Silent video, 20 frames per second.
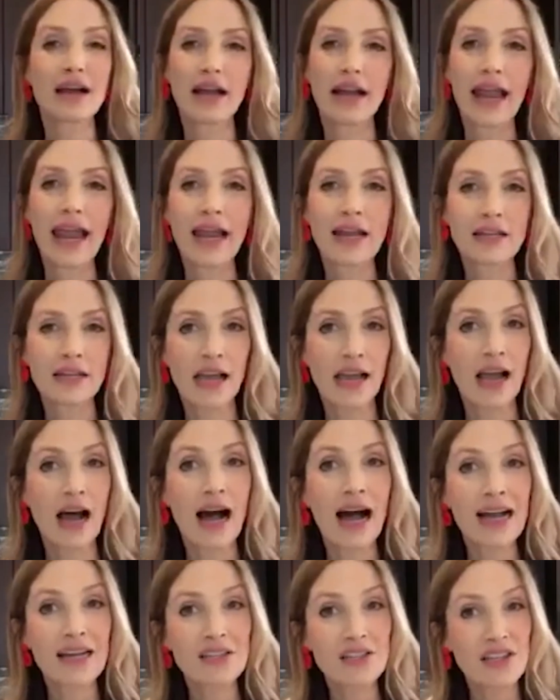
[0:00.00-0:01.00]
got
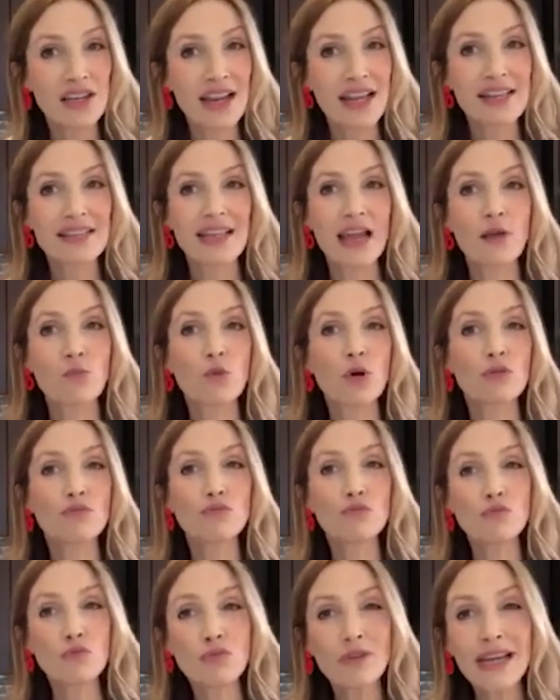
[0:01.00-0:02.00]
antioxidants, and what
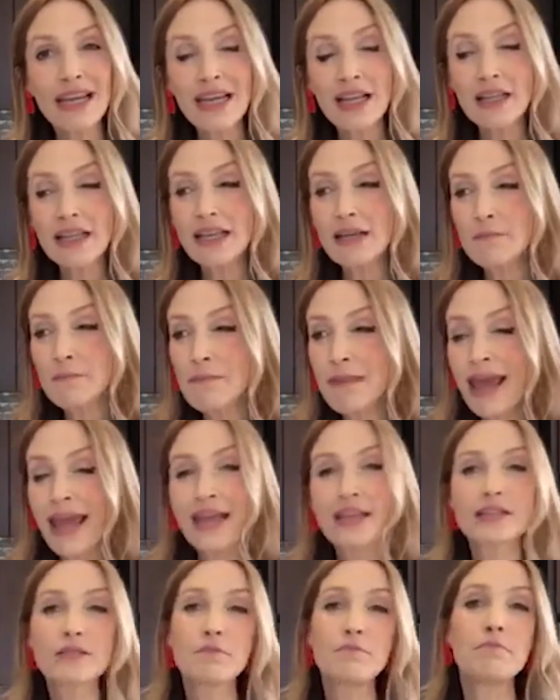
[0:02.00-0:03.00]
really
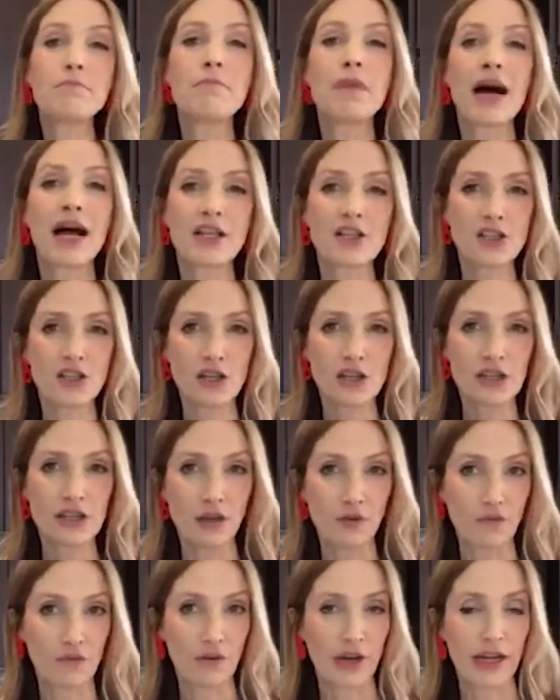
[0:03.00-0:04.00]
makes matcha
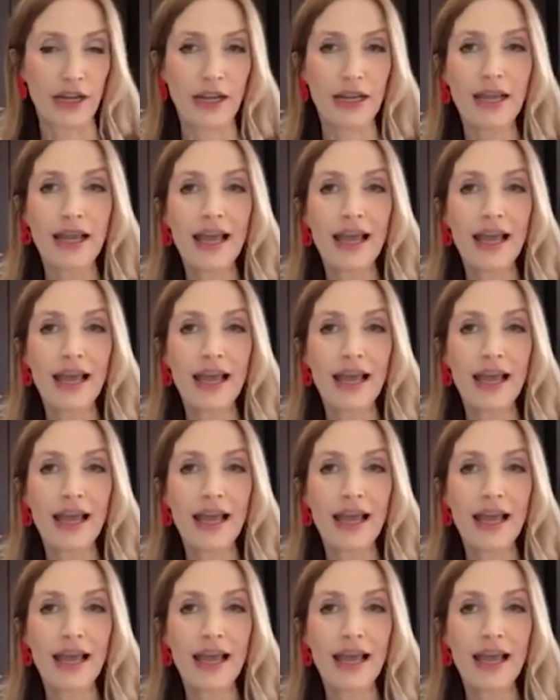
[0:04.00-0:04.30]
different